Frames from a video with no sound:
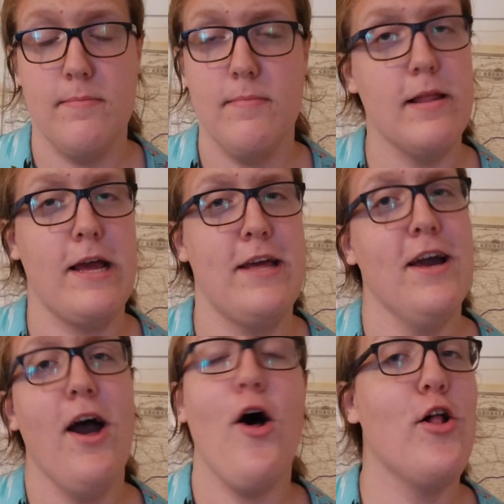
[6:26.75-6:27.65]
Like,
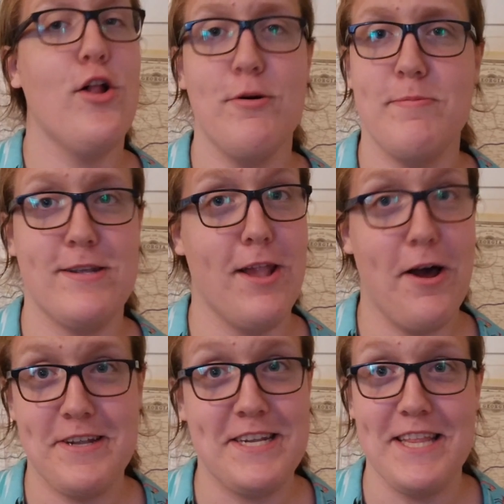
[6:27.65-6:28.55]
all hope is
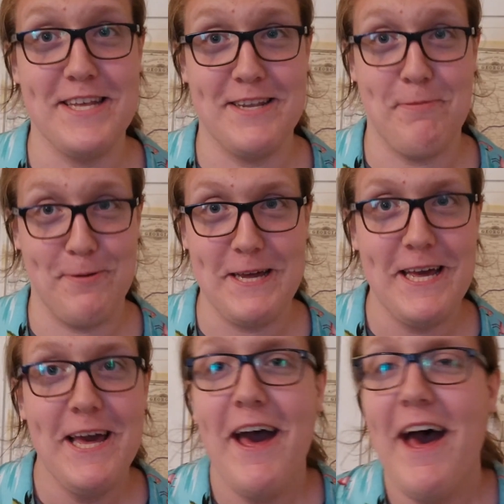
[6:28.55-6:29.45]
lost at this point.
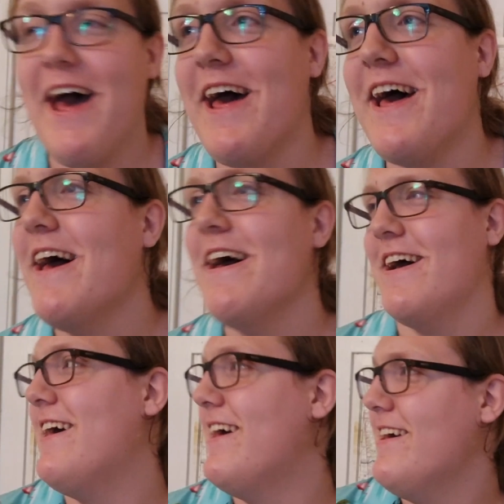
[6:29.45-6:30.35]

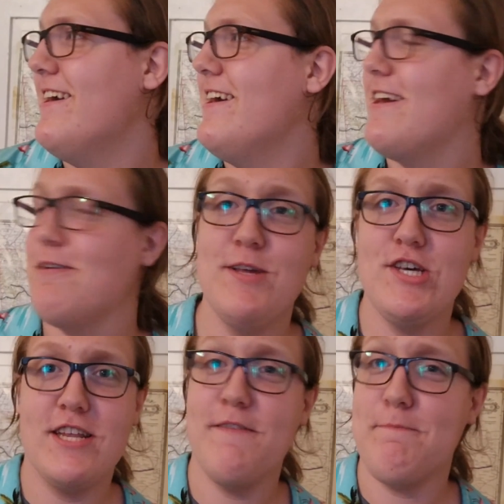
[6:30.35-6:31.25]
Can we
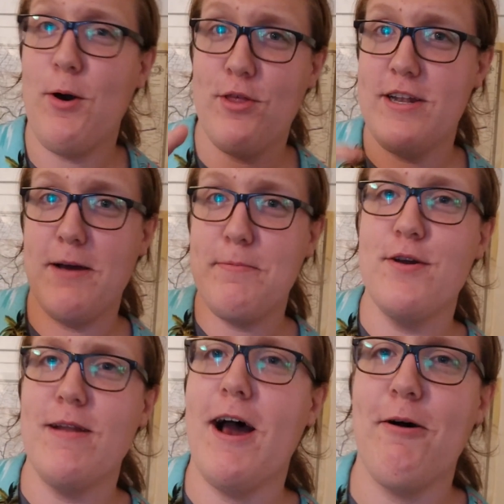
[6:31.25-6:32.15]
just give Paul the W
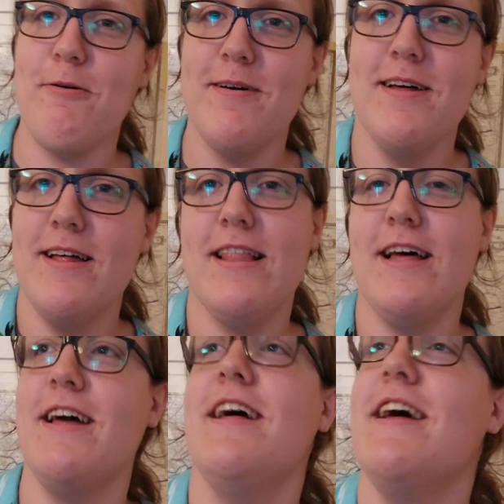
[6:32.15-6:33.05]
now?
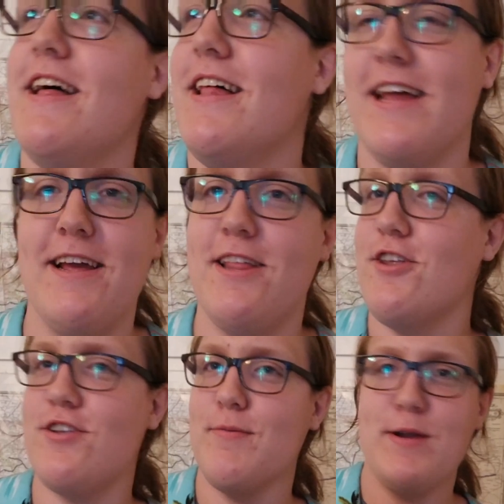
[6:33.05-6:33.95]
Like,
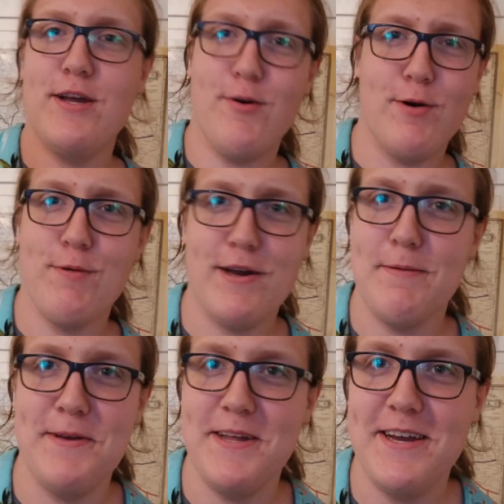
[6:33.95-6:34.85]
just somebody go on
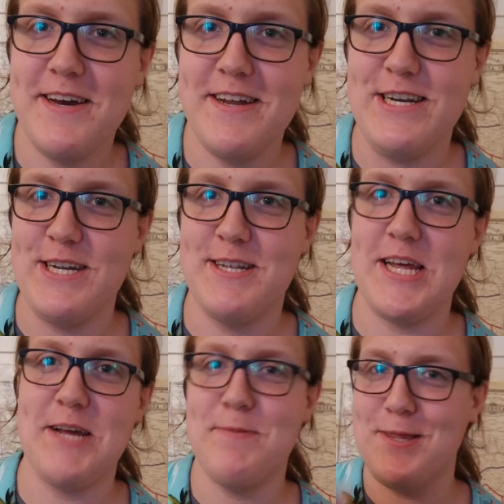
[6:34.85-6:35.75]
Wikipedia and just,
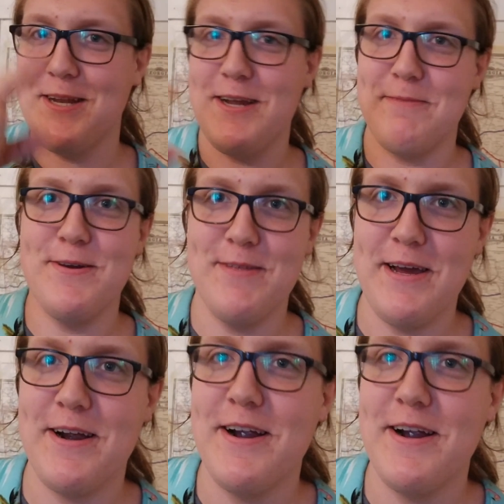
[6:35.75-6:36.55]
like, put the W there.